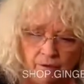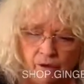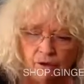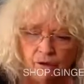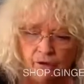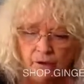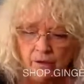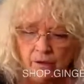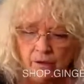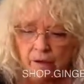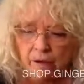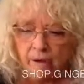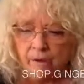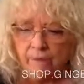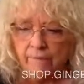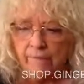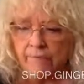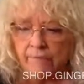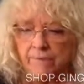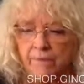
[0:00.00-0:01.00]
thought,
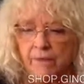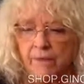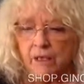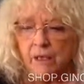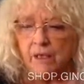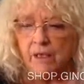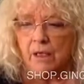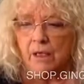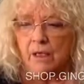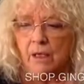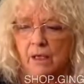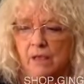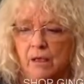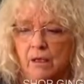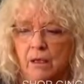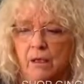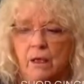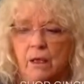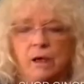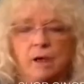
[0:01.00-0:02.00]

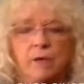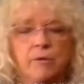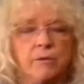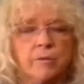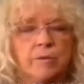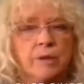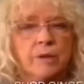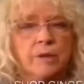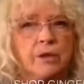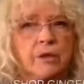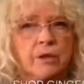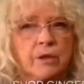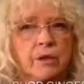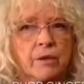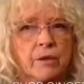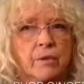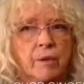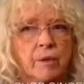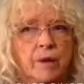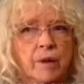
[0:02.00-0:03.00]
I would be
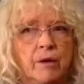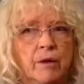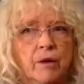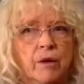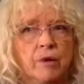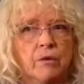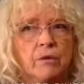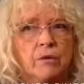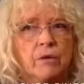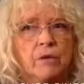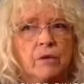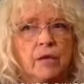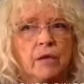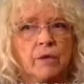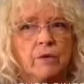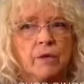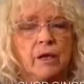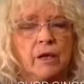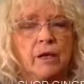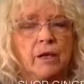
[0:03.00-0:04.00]
talking about gold that
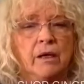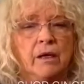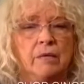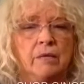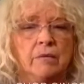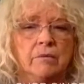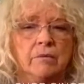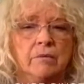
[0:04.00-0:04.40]
week.